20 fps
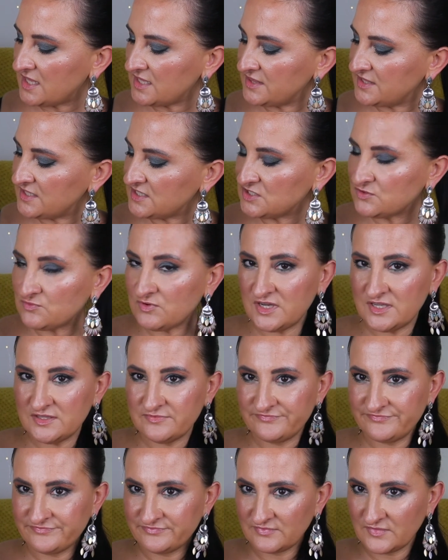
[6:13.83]
This one
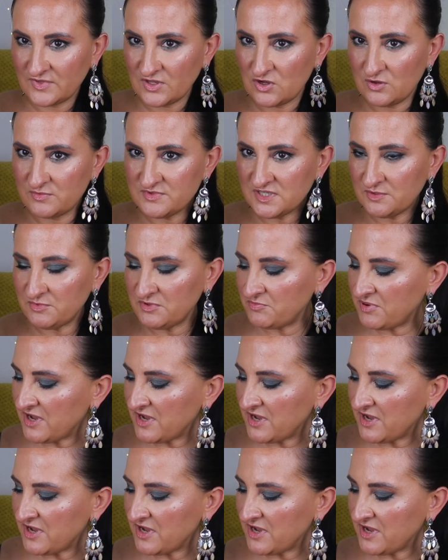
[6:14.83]
comes a little bit